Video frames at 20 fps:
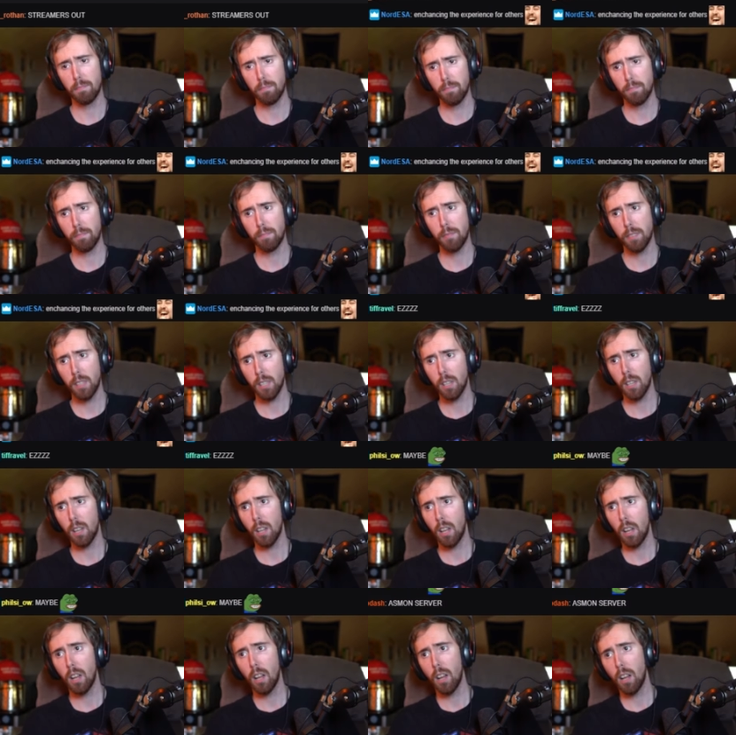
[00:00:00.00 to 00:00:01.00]

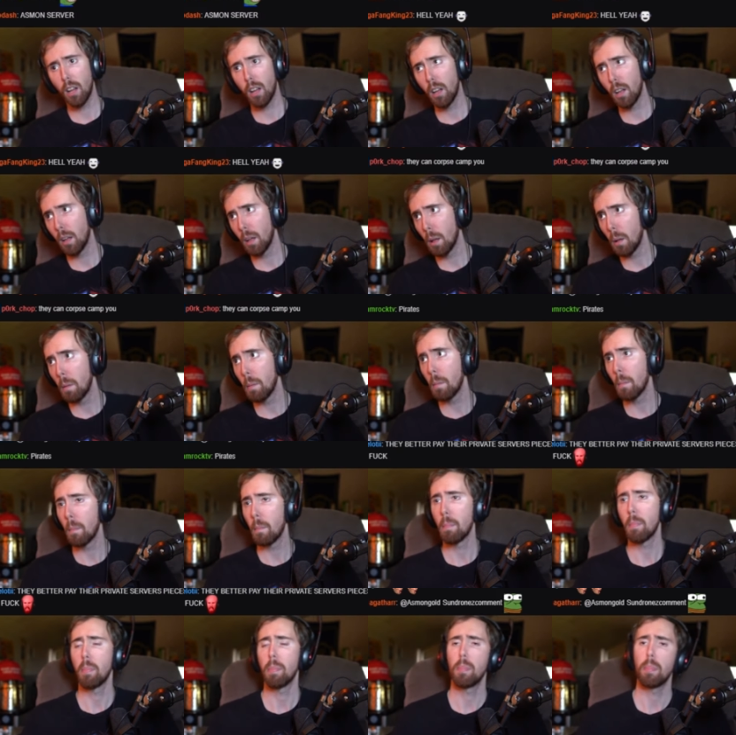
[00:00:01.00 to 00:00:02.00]

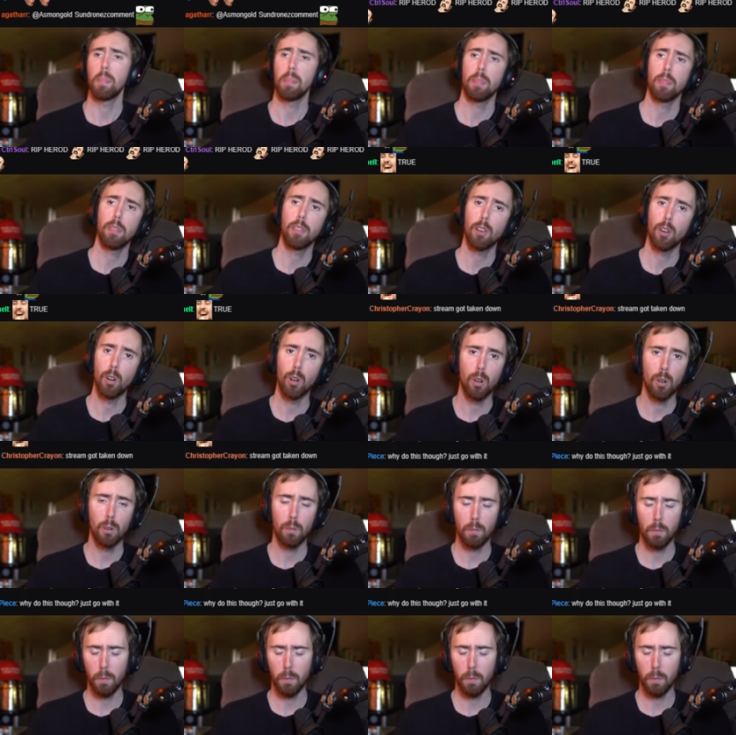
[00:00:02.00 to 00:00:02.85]
No one is speaking in this clip.